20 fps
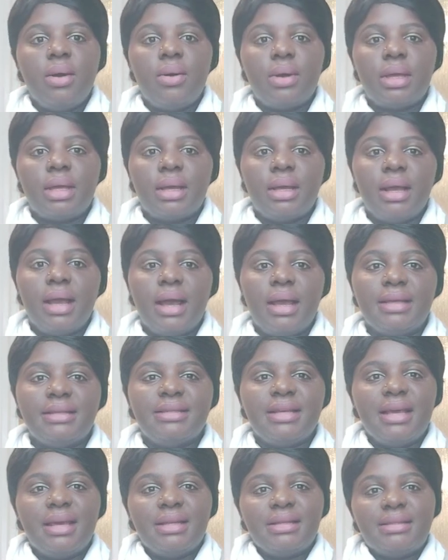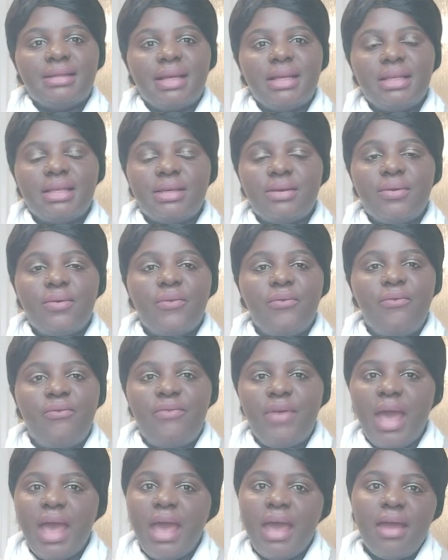Okay guys, thank you
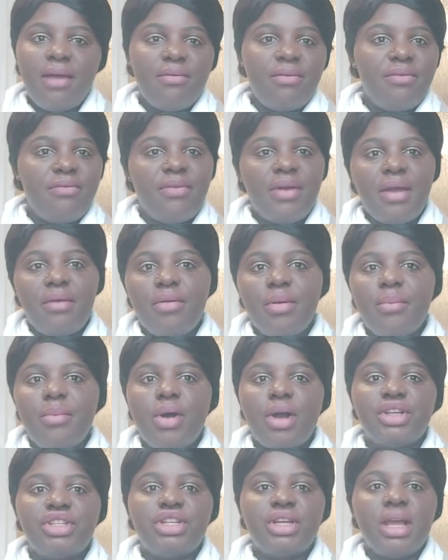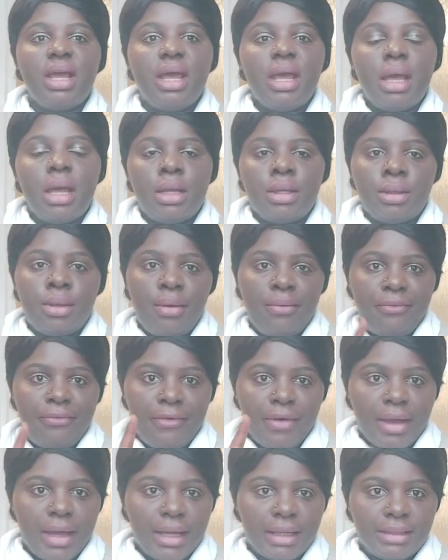very very much and don't
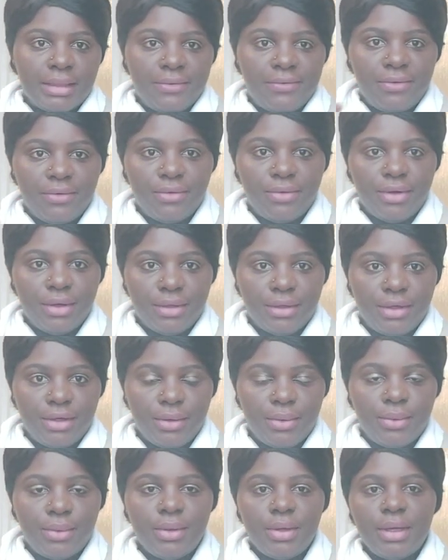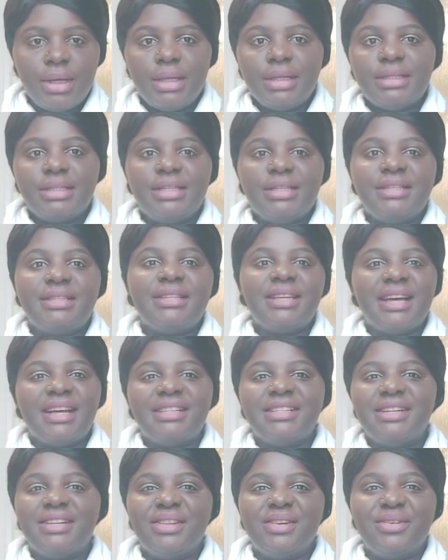forget if you don't know, these
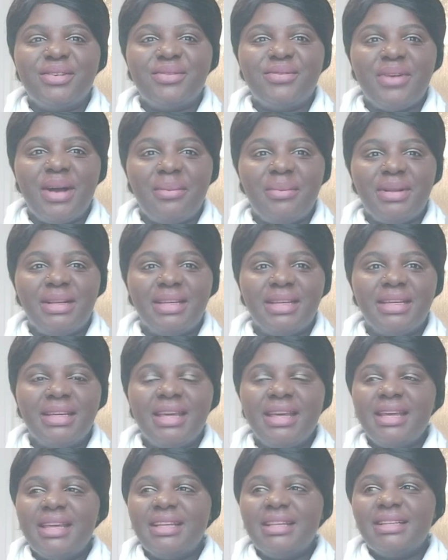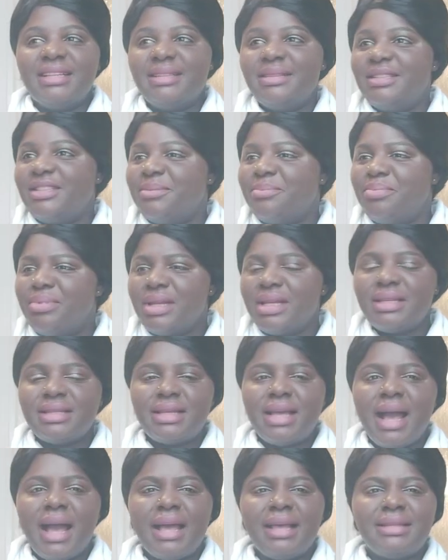are the Glory family. Please
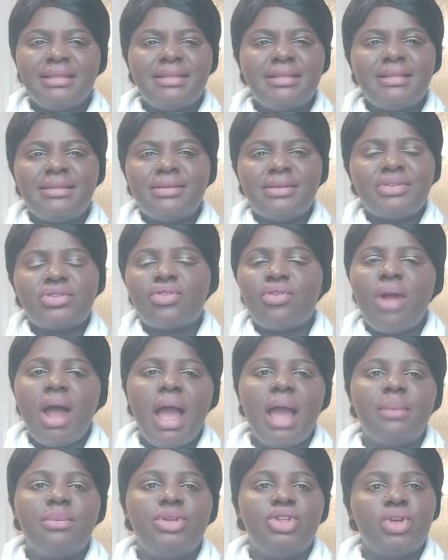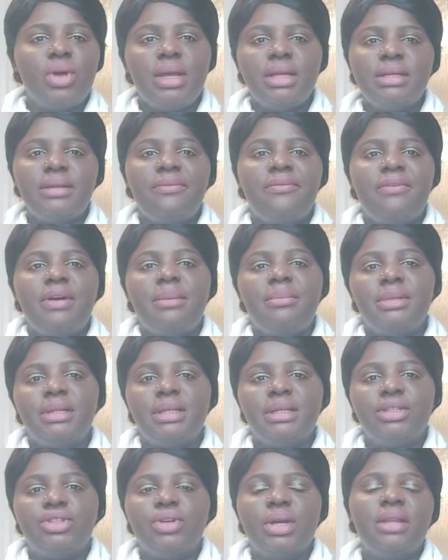guys, subscribe, join the
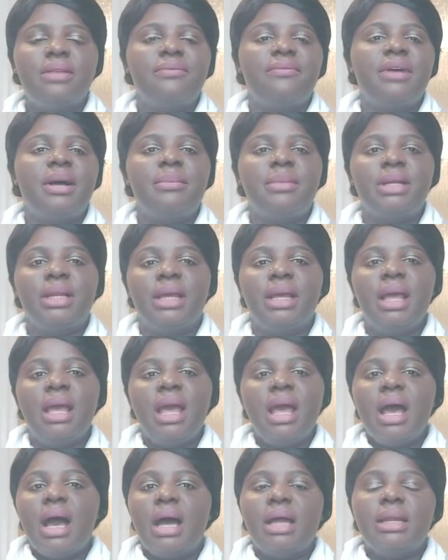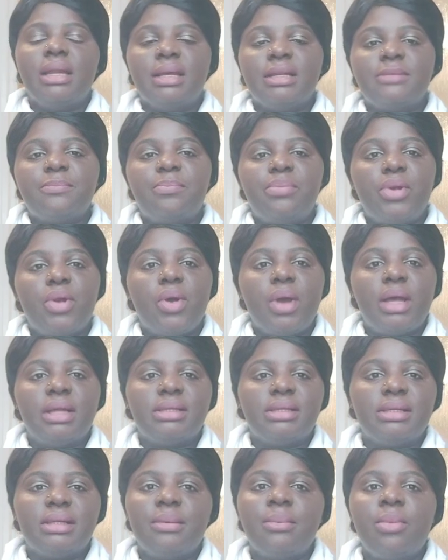family, join the family and explore
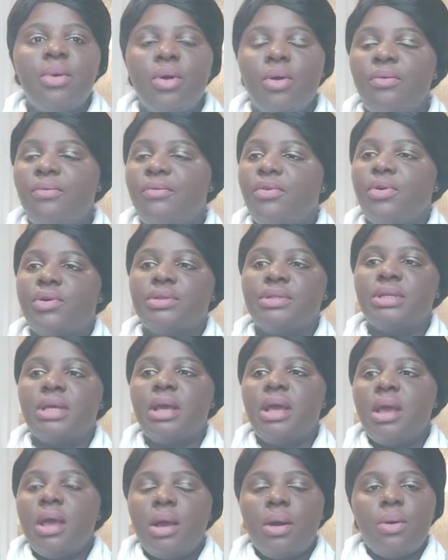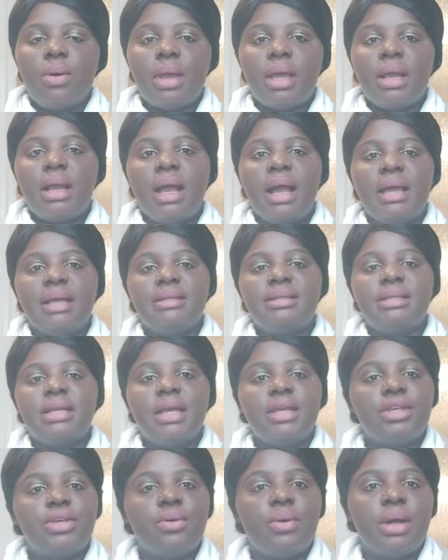and see more of us. Okay guys,
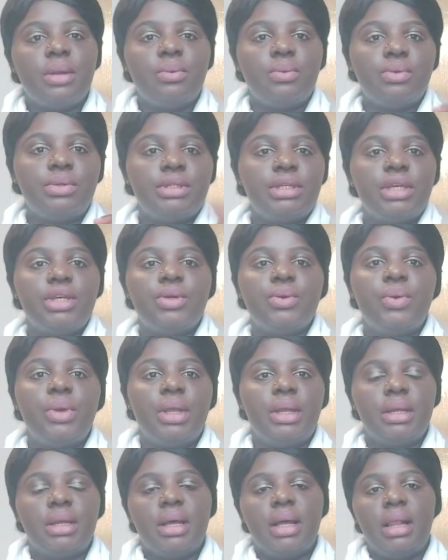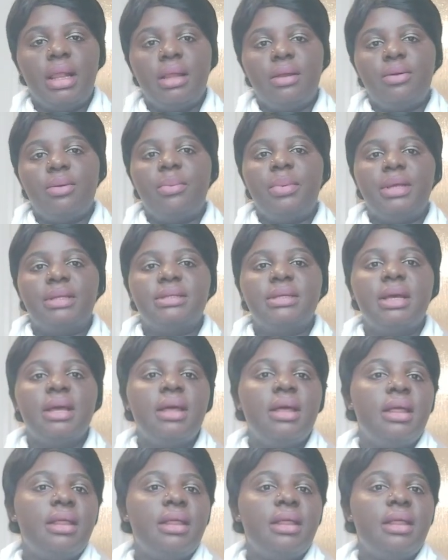thank you and we'll see you in a little bit.